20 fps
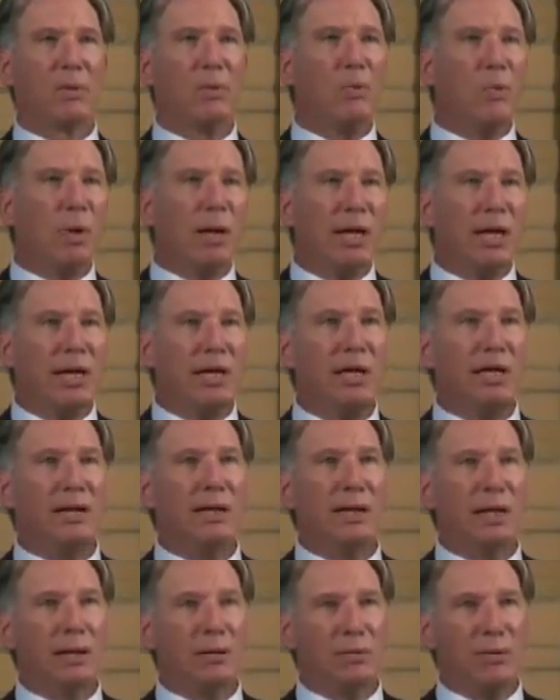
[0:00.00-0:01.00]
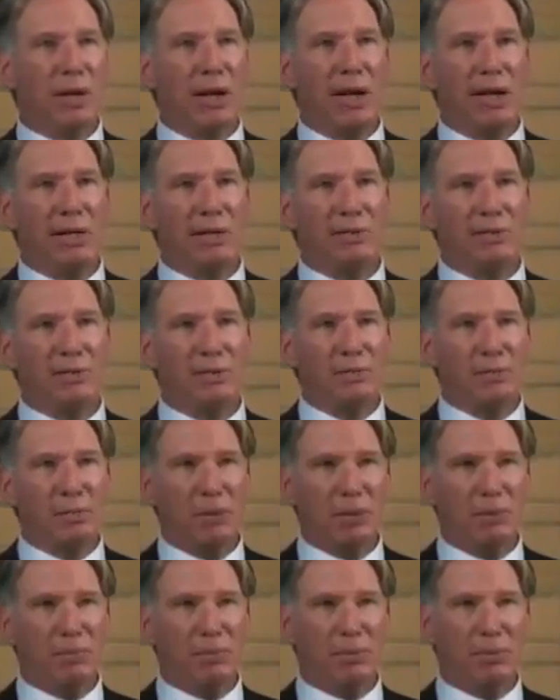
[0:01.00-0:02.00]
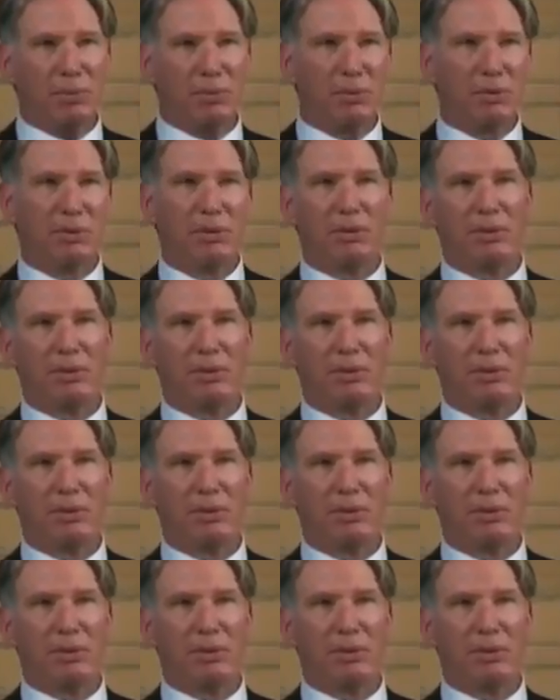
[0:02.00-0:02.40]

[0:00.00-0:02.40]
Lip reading: We advise people